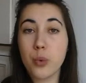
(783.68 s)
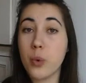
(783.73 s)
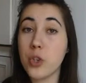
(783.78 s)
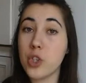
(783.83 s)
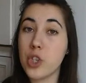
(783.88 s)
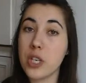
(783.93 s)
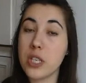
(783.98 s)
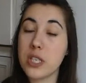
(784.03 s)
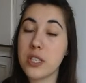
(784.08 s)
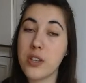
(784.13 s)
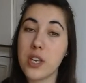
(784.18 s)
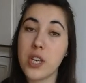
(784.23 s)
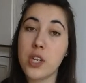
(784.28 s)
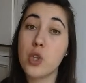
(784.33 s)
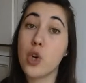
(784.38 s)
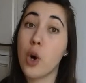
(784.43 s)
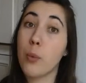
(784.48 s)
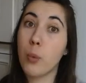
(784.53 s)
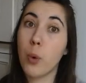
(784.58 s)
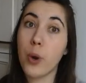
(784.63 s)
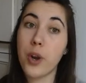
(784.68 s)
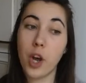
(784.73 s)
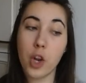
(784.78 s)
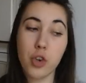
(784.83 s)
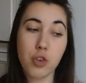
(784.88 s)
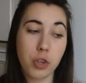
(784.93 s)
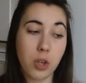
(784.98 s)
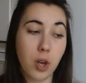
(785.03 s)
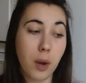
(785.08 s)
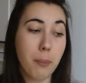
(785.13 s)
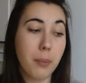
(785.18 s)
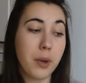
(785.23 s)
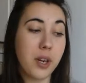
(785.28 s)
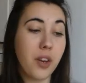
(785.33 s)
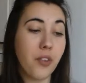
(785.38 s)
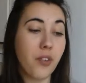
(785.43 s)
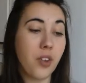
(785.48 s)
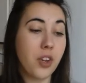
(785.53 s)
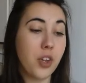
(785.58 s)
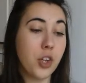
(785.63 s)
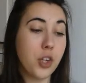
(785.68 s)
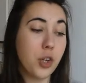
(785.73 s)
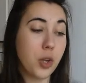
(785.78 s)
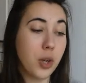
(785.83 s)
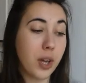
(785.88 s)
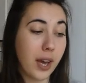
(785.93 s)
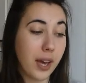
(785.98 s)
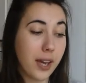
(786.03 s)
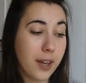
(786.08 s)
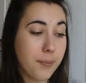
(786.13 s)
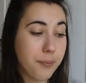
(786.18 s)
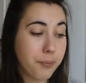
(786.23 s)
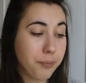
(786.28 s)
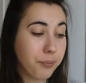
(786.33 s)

which is the top 100 companies in the UK.